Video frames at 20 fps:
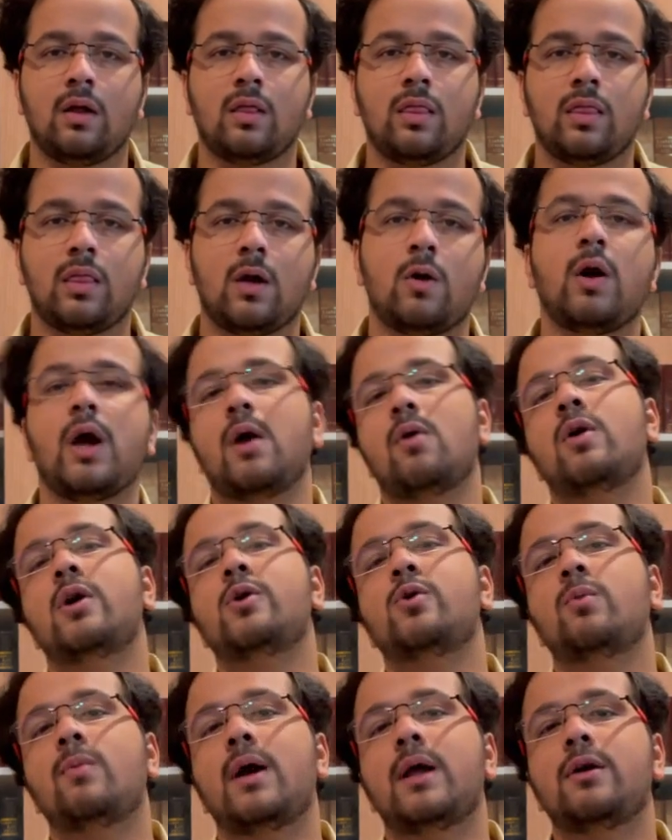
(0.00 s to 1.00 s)
Now I want
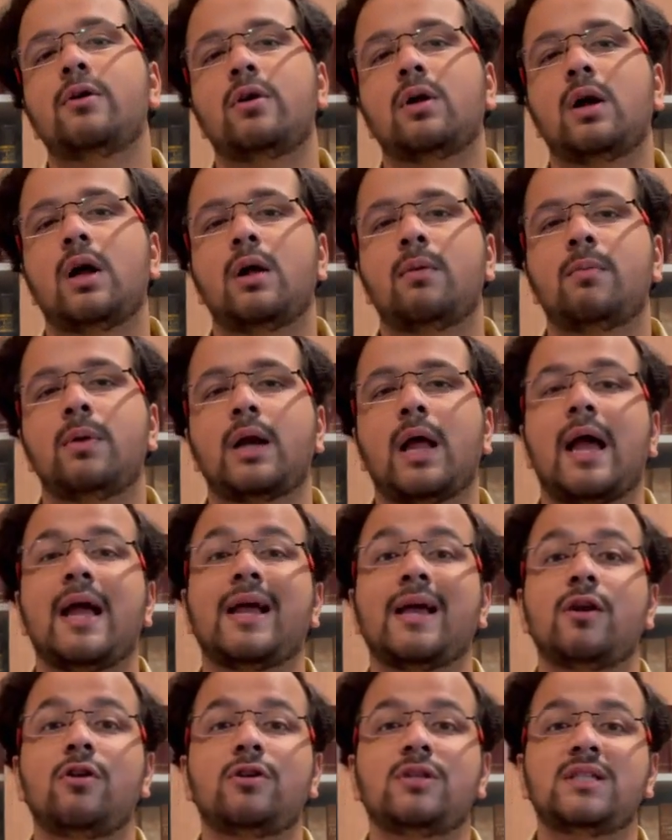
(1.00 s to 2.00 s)
to buy your car, but I
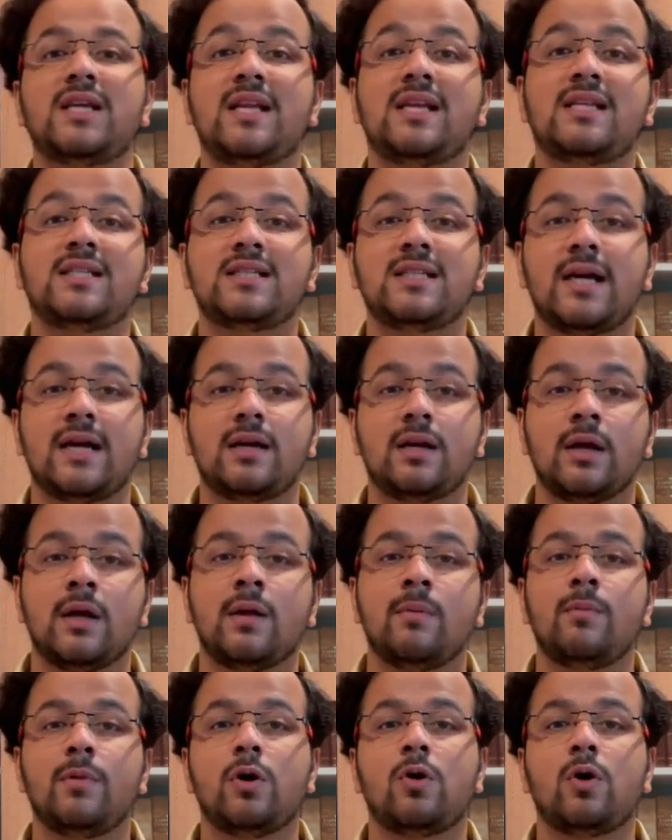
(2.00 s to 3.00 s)
cannot challenge
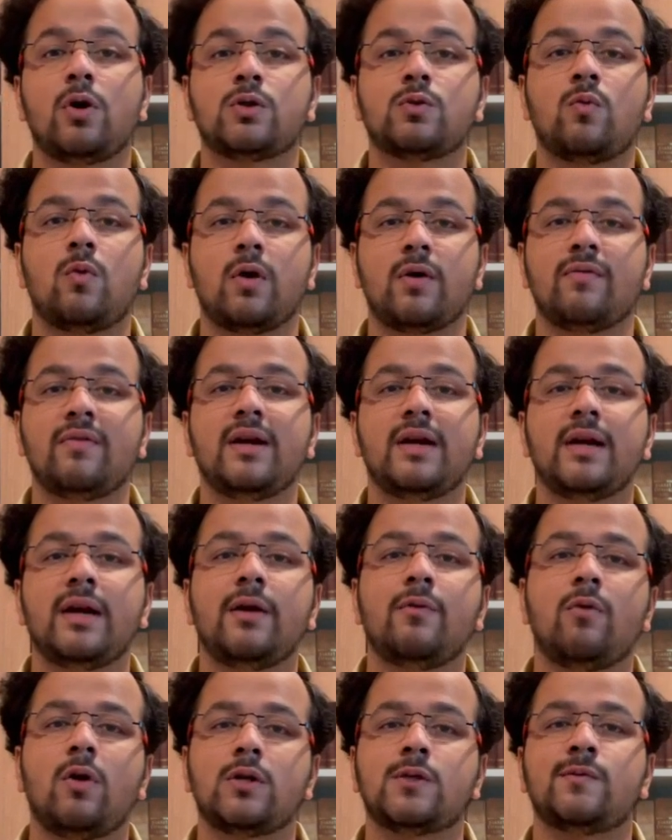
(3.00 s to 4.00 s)
that, because what we did
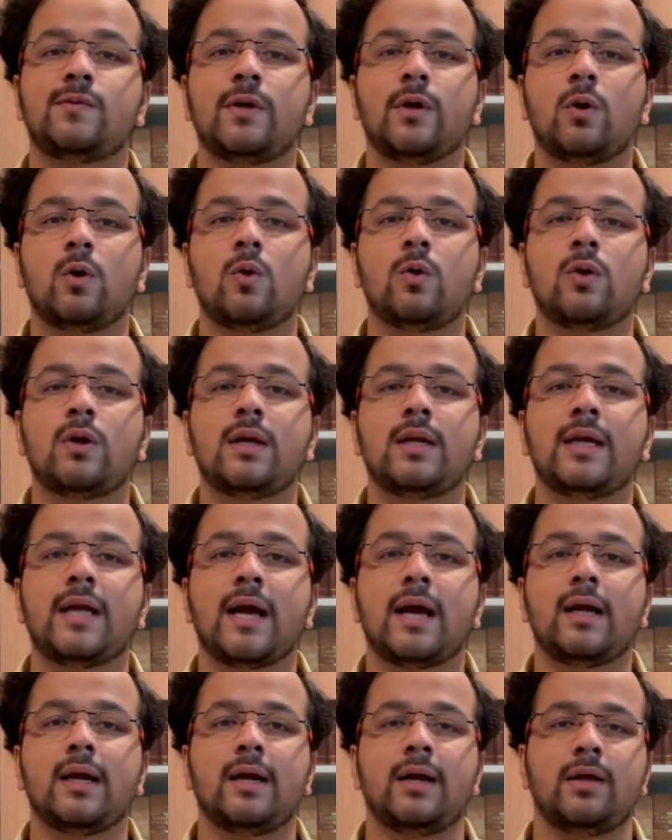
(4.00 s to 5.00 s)
was we orally
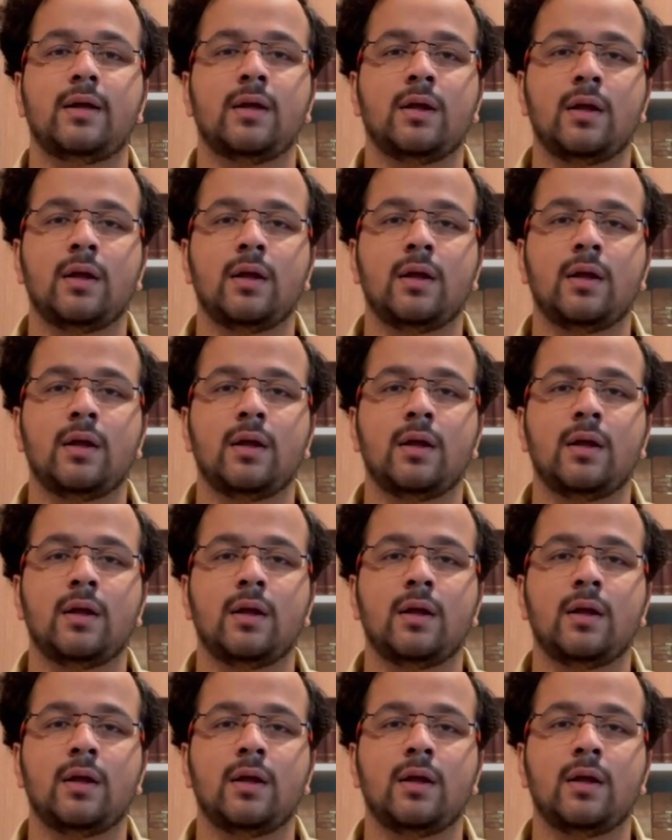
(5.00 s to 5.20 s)
agreed.